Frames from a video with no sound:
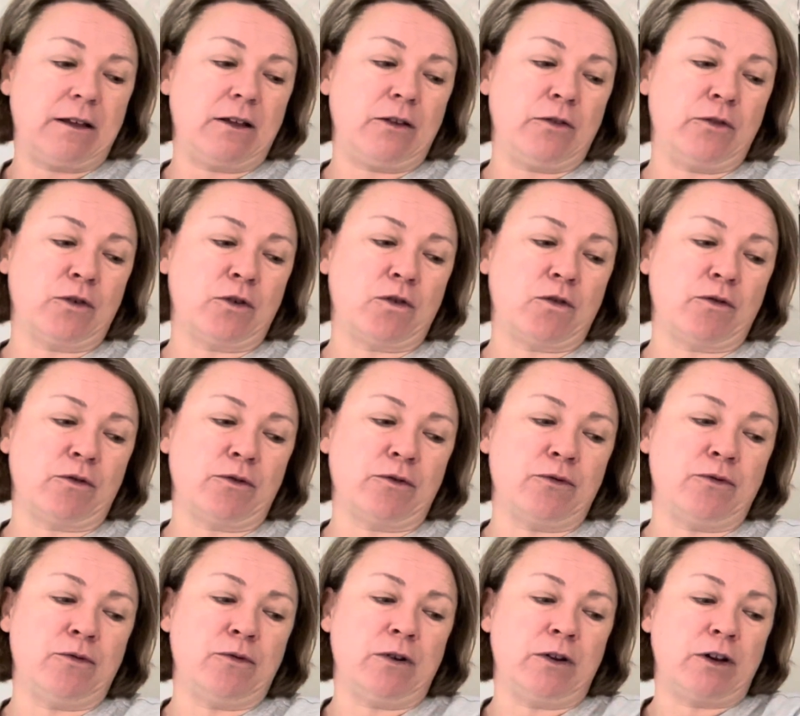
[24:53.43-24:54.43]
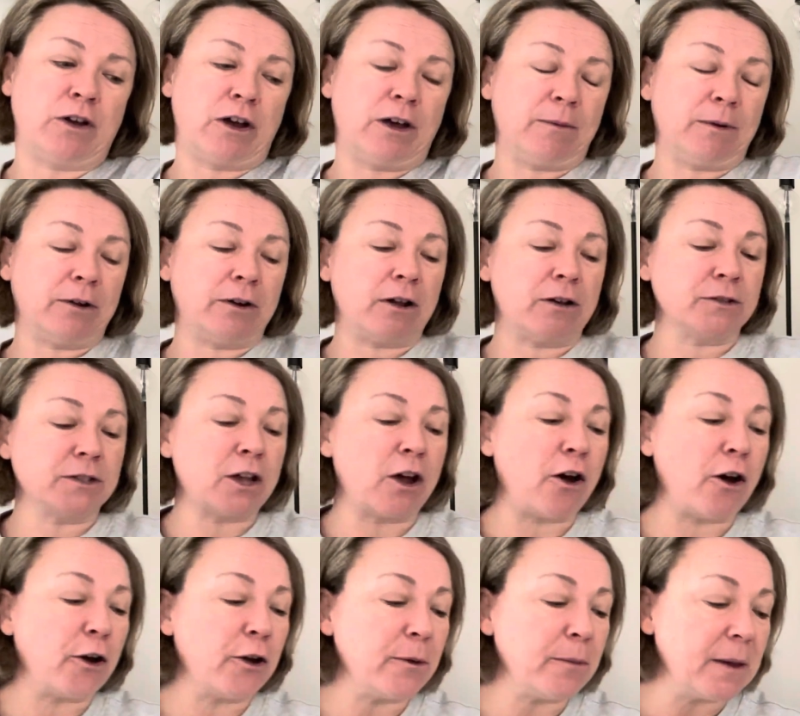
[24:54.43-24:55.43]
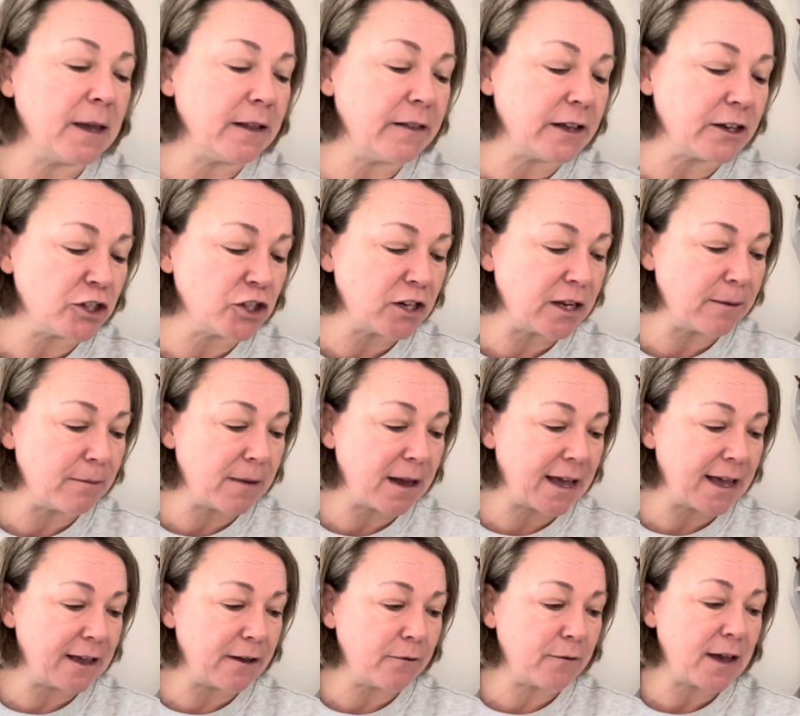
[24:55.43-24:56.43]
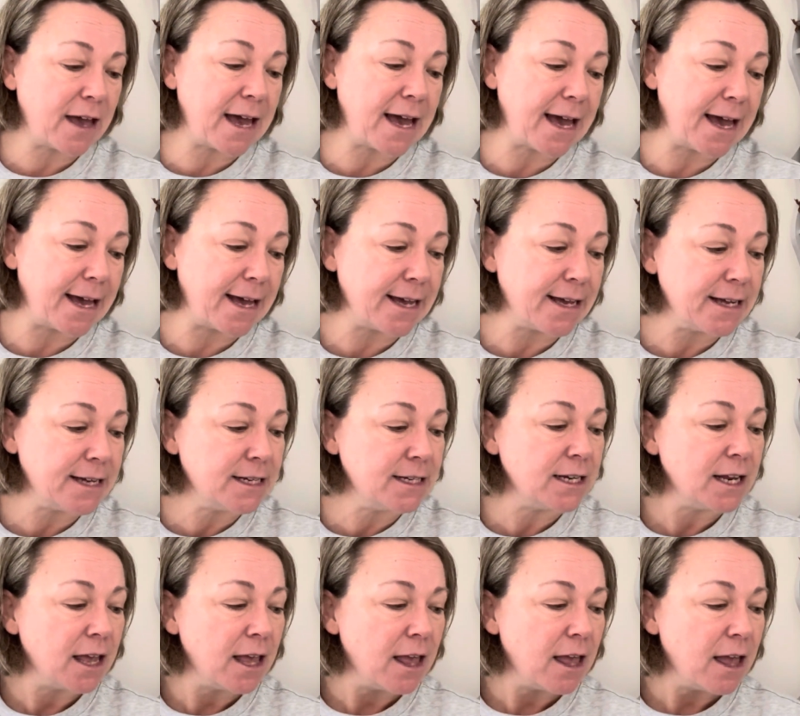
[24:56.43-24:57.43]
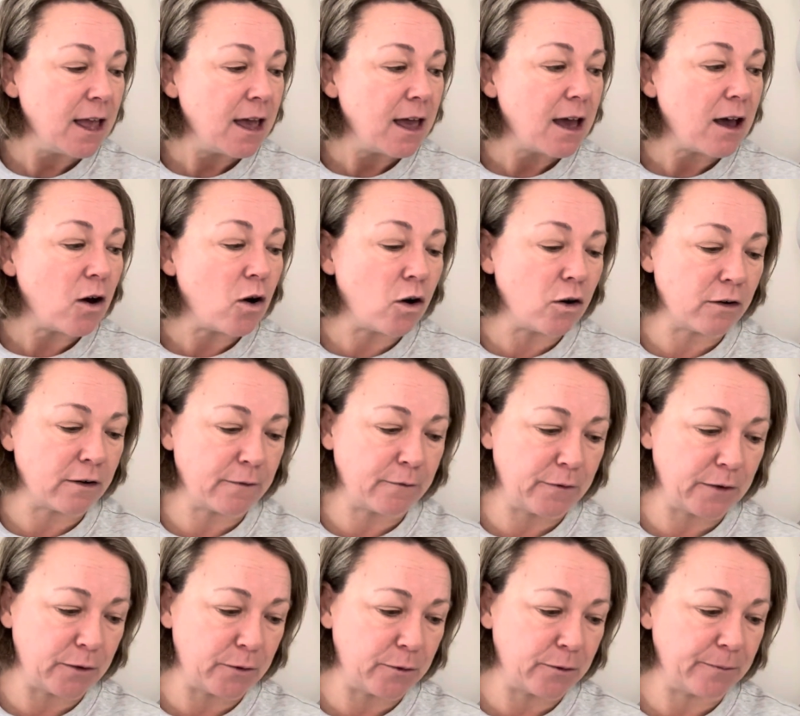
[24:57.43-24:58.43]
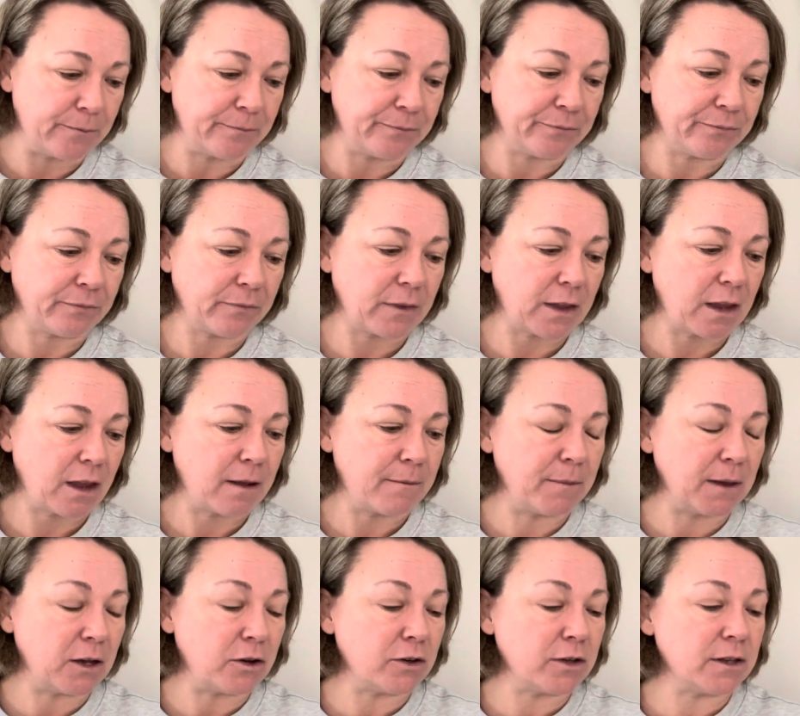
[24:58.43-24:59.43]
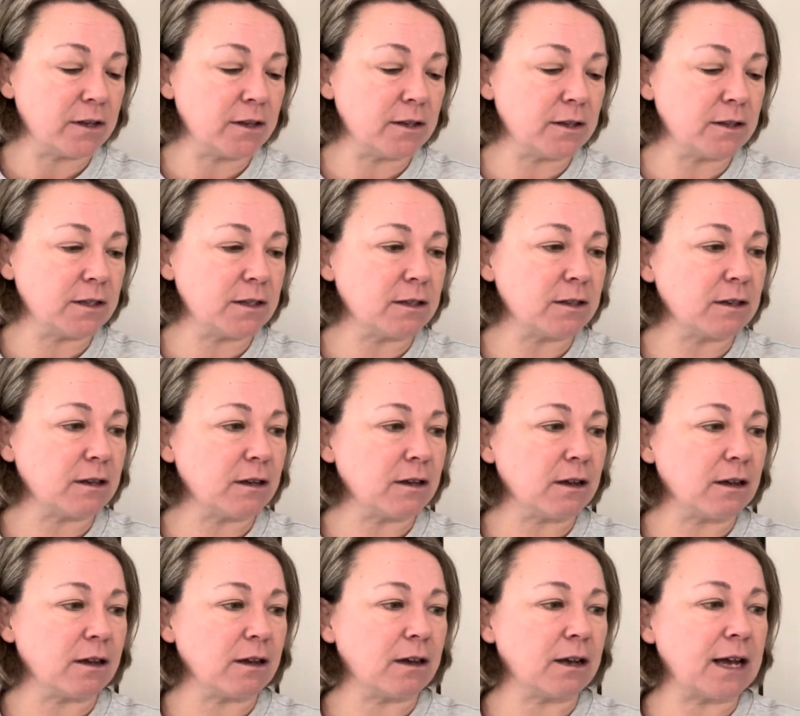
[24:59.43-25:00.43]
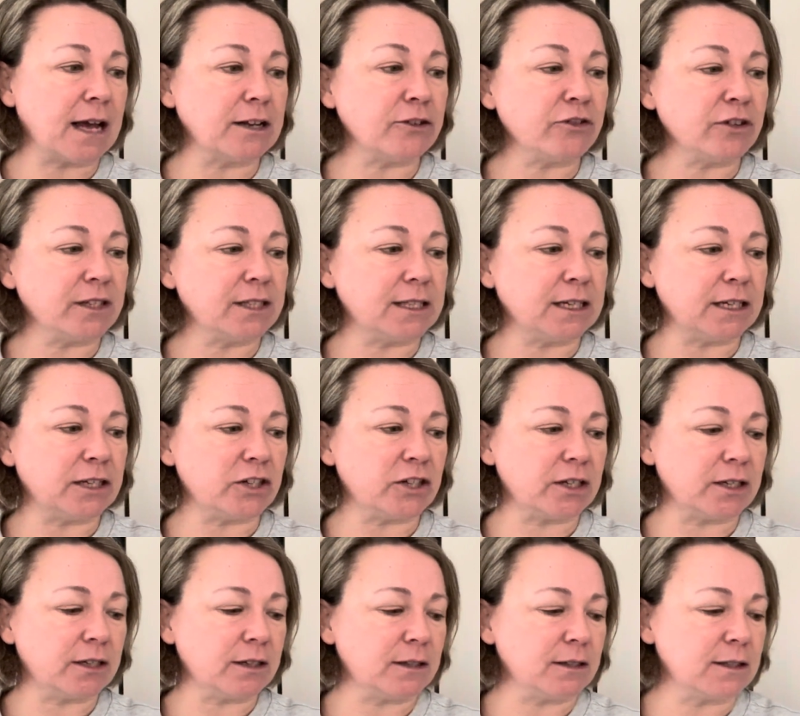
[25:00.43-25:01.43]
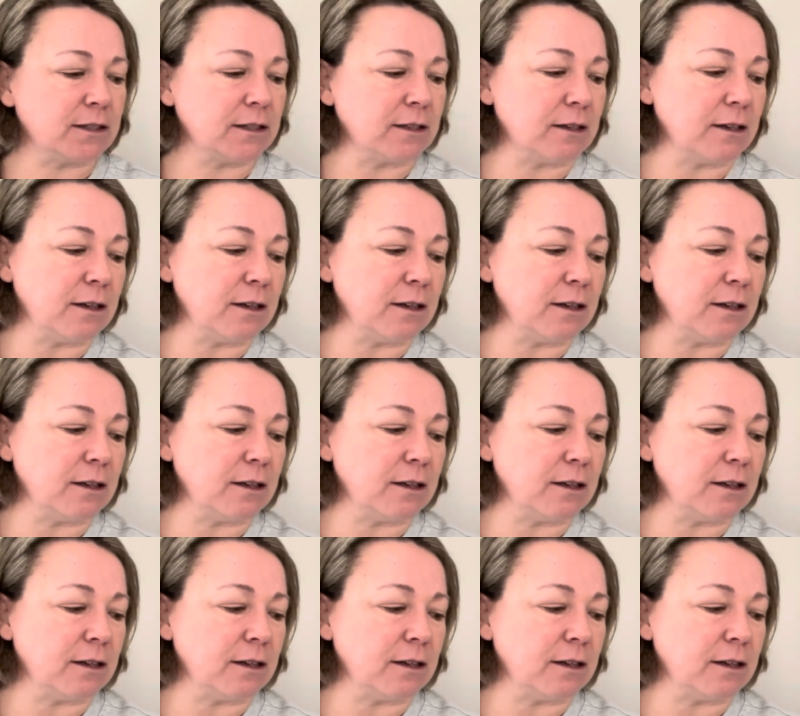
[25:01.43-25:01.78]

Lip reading: the Cruel Gobelin, I was hoping that she may have had Aurifil, because Country Stitches